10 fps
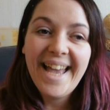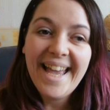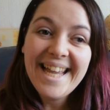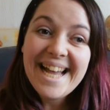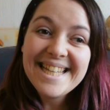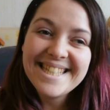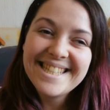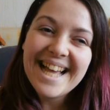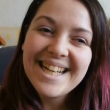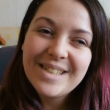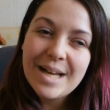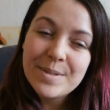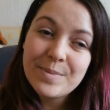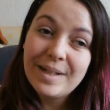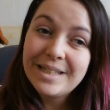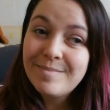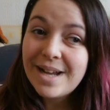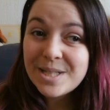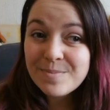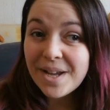Hey guys, it's Sakuems, welcome
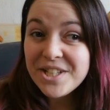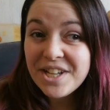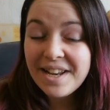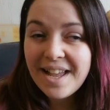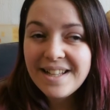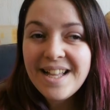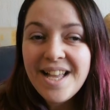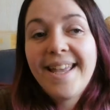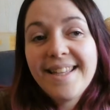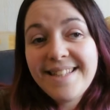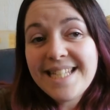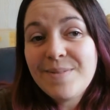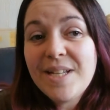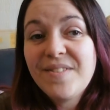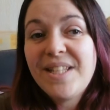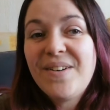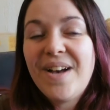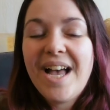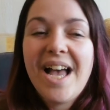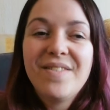back to my channel. In this week's video,
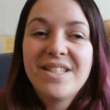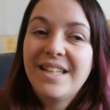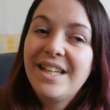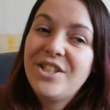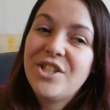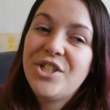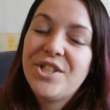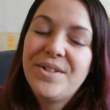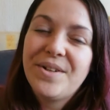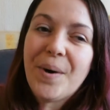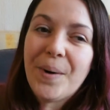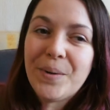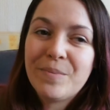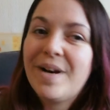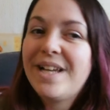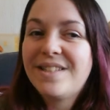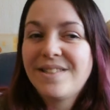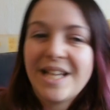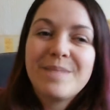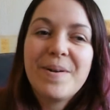I have decided to show you all my
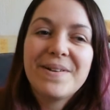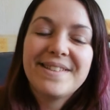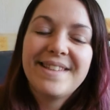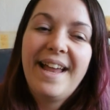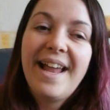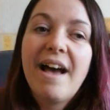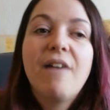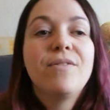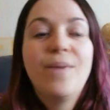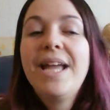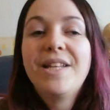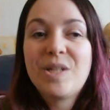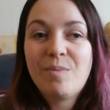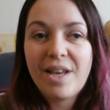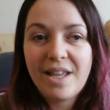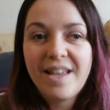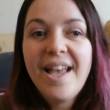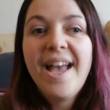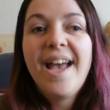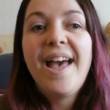sketchbooks and I have way too many
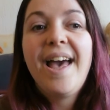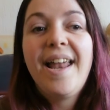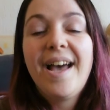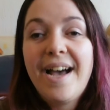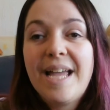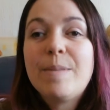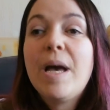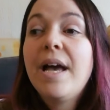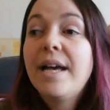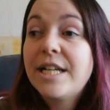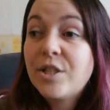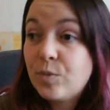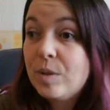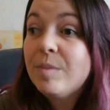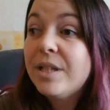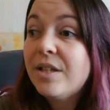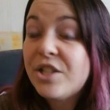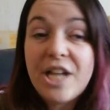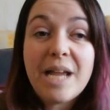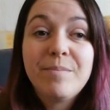and I'm extremely
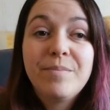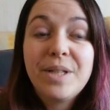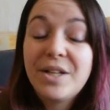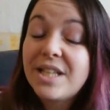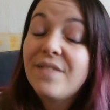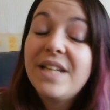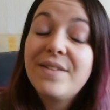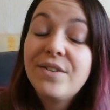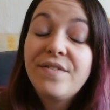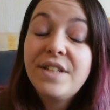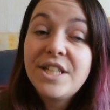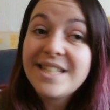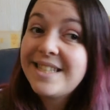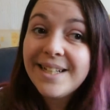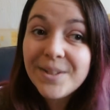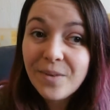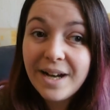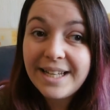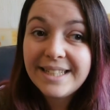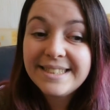ashamed because I've never finished a single one.